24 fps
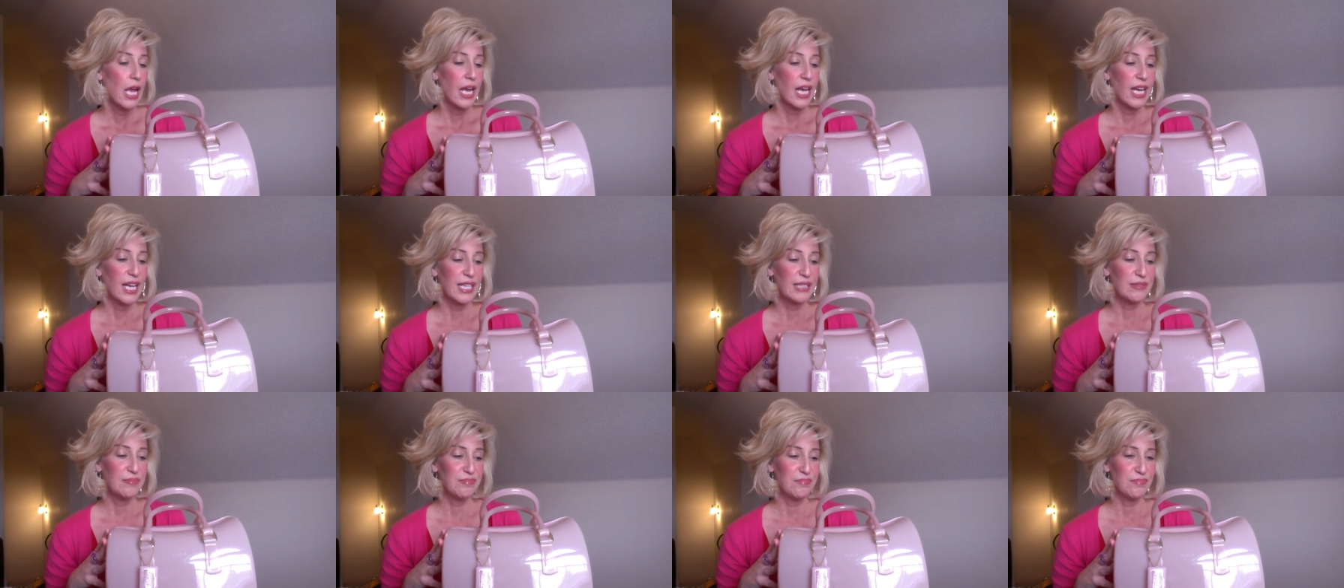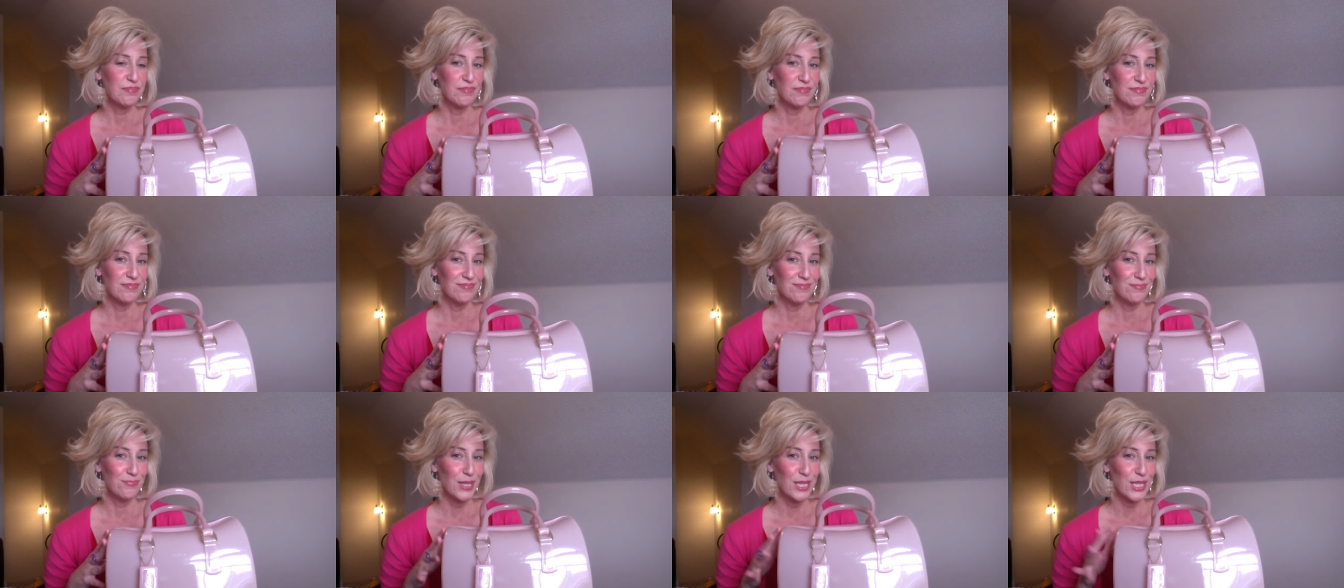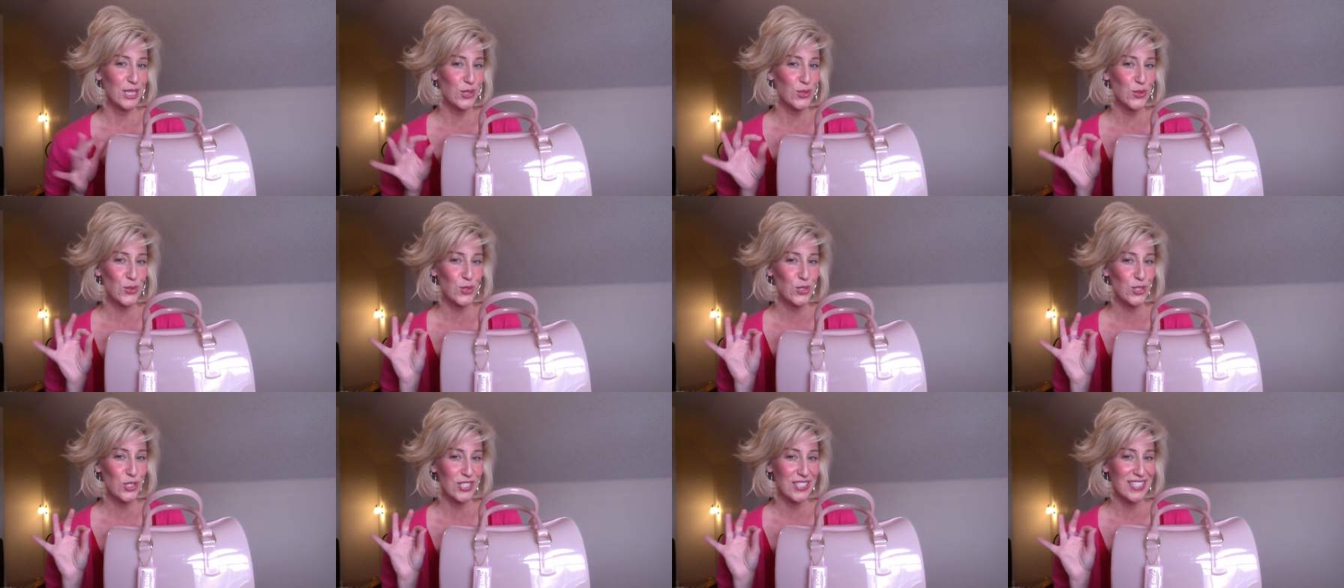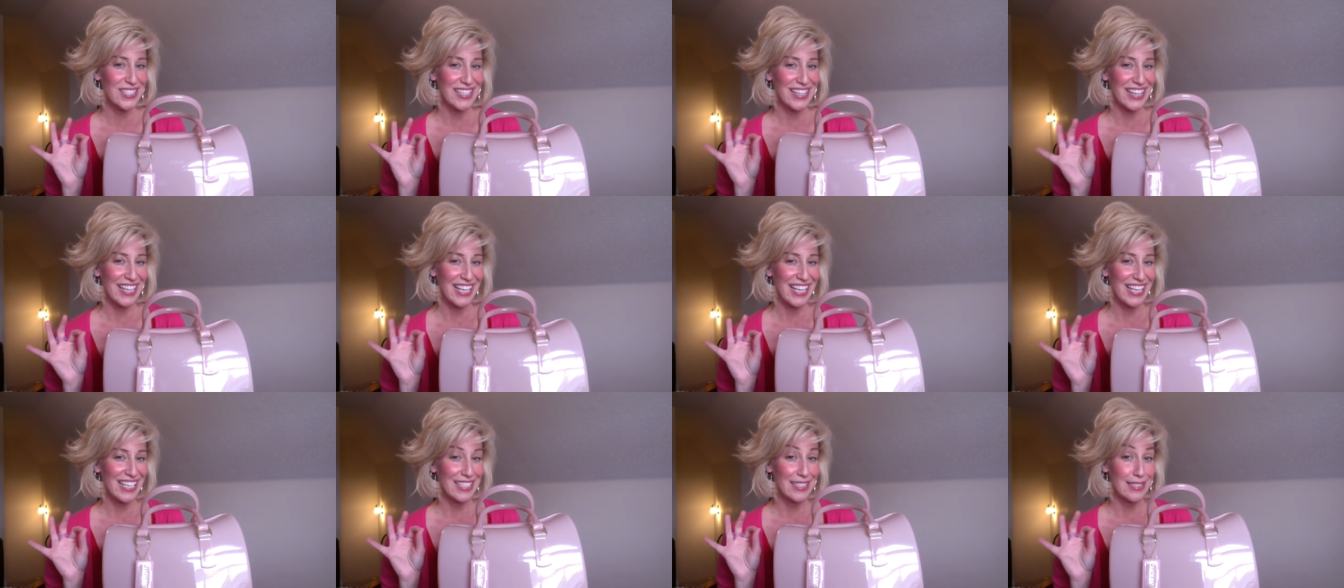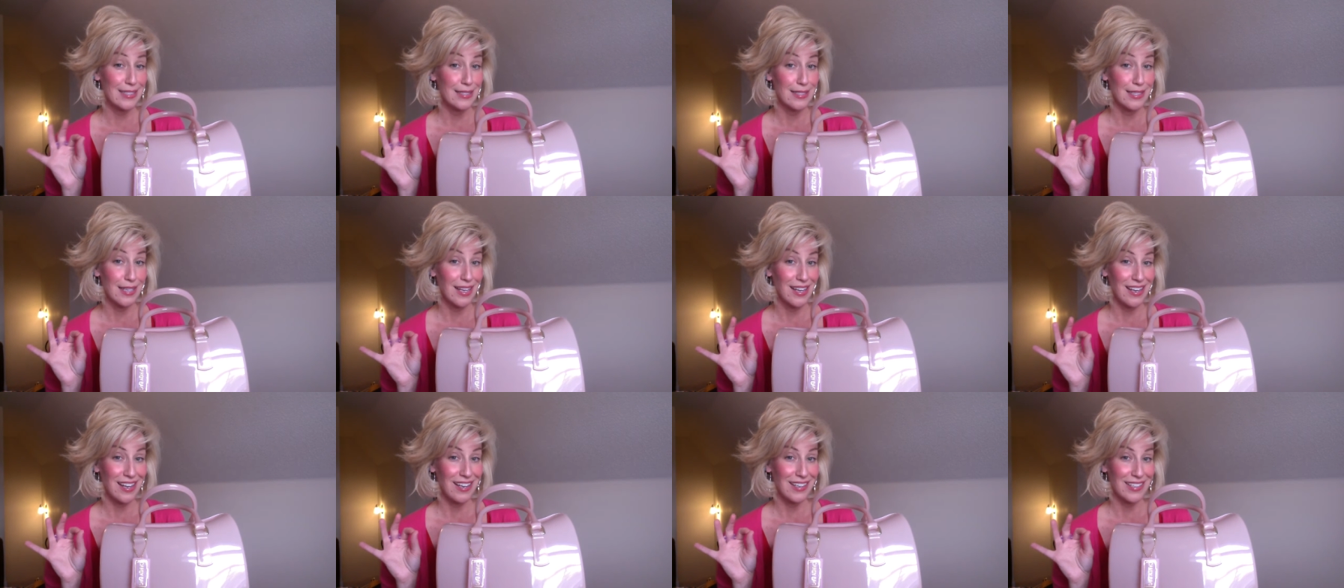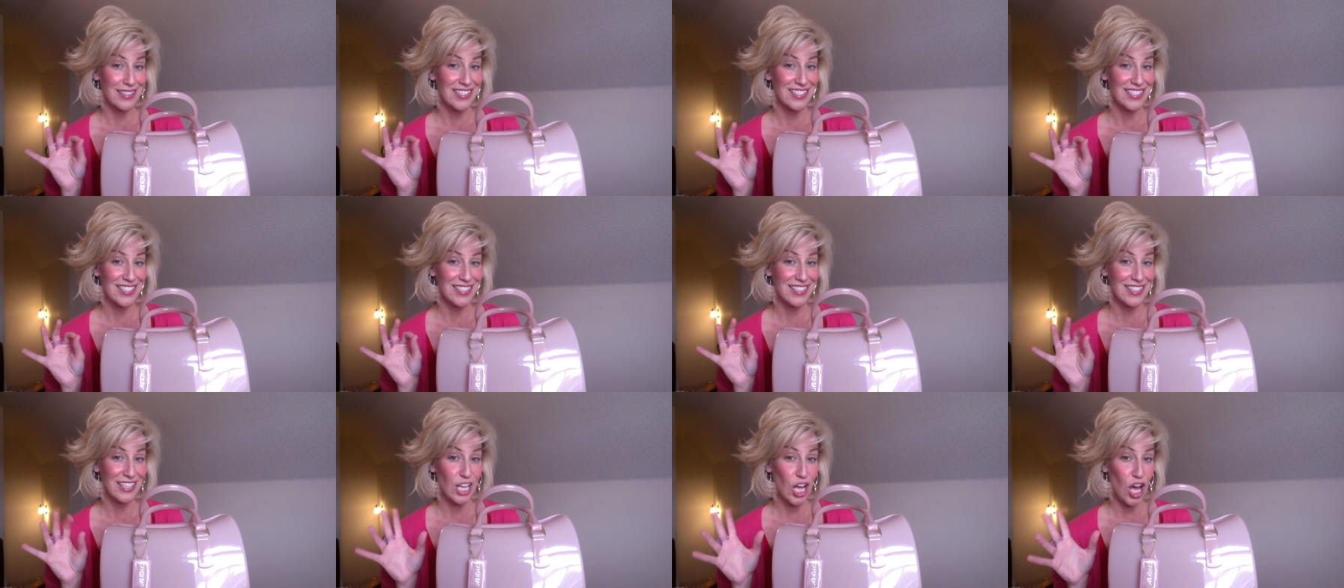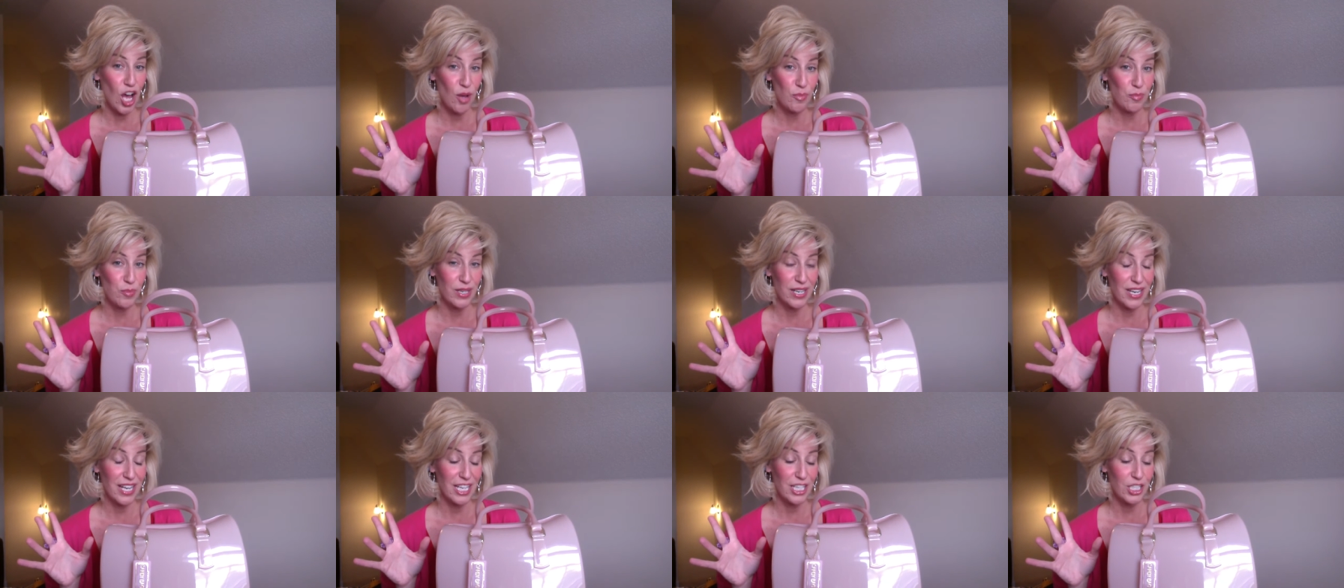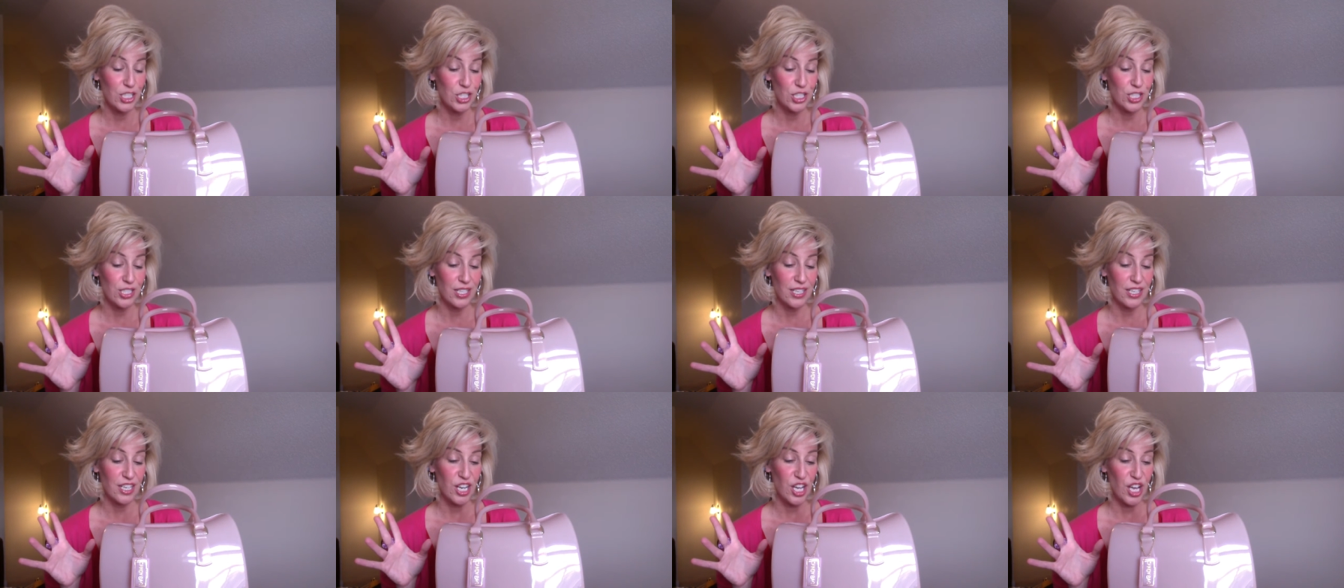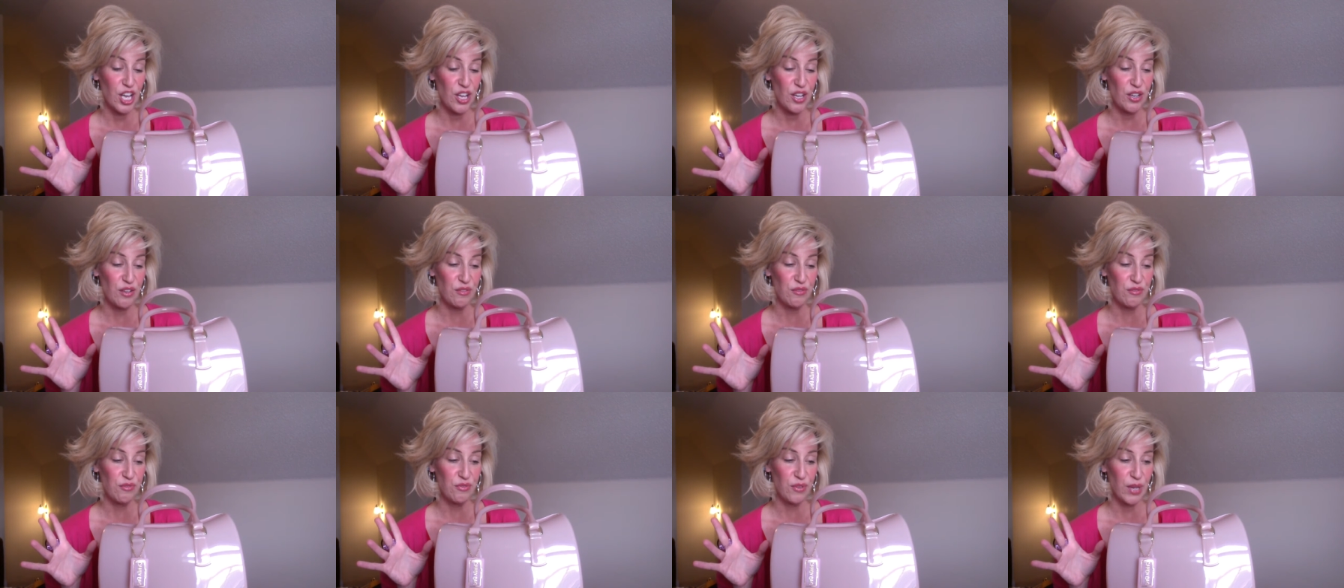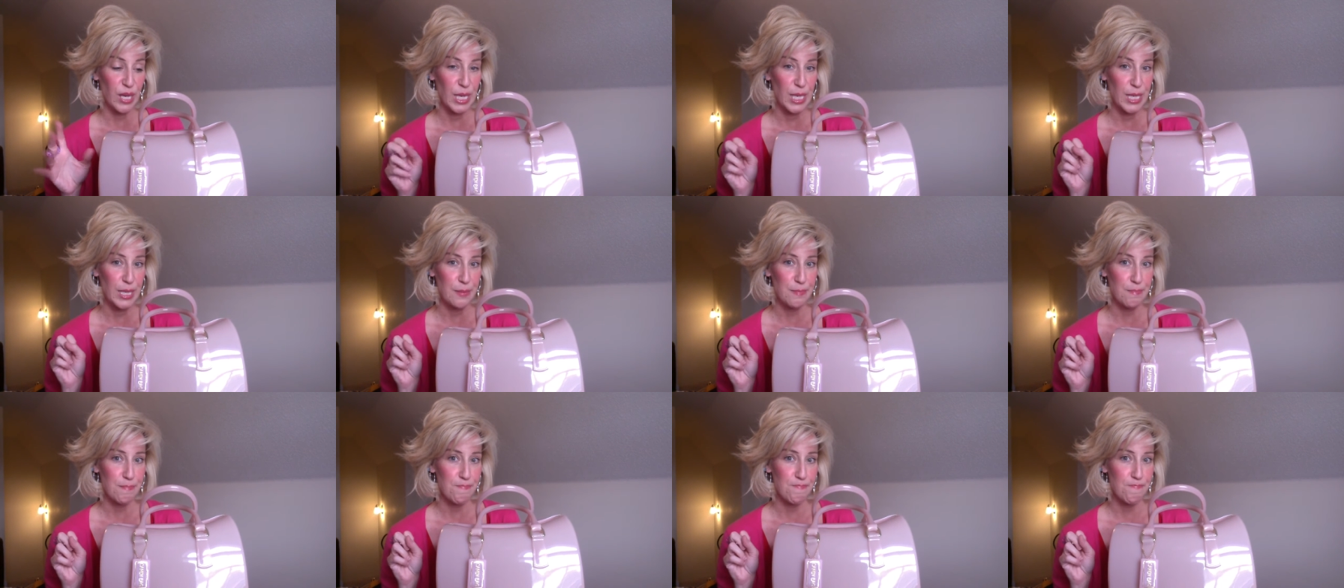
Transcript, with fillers: Um, but this is just the exact combination of um,